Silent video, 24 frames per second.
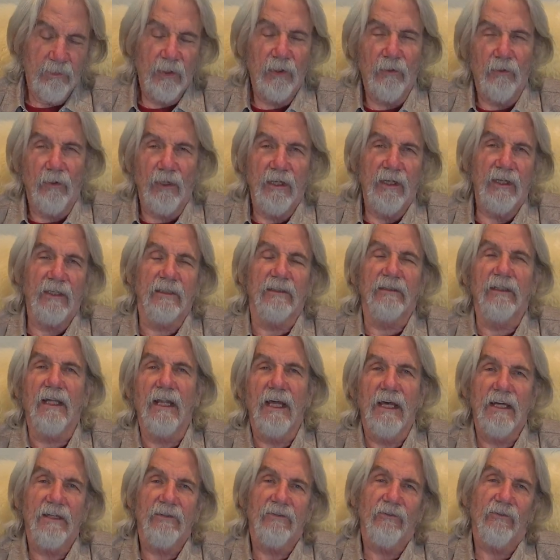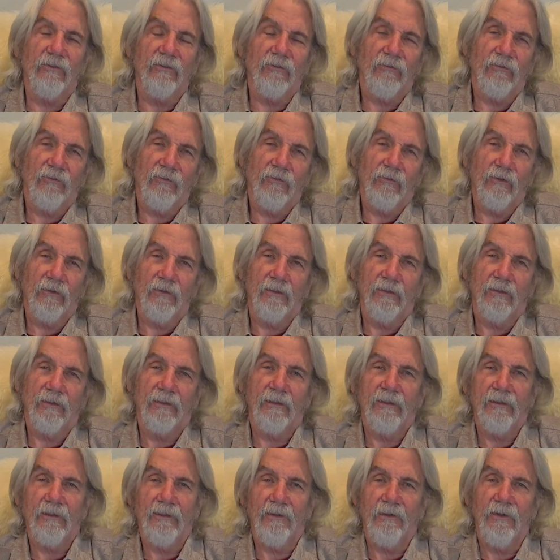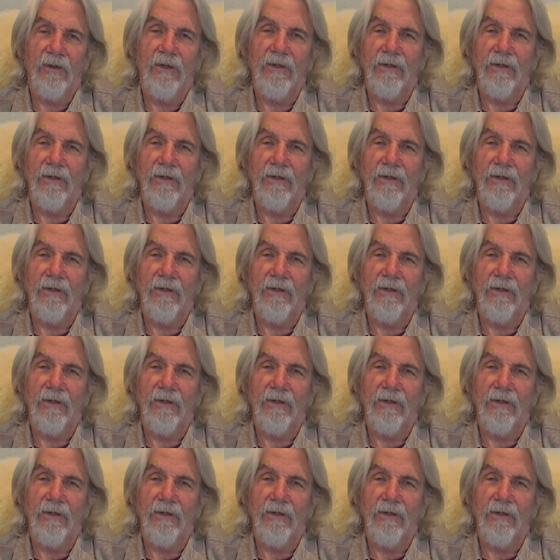poetic license in,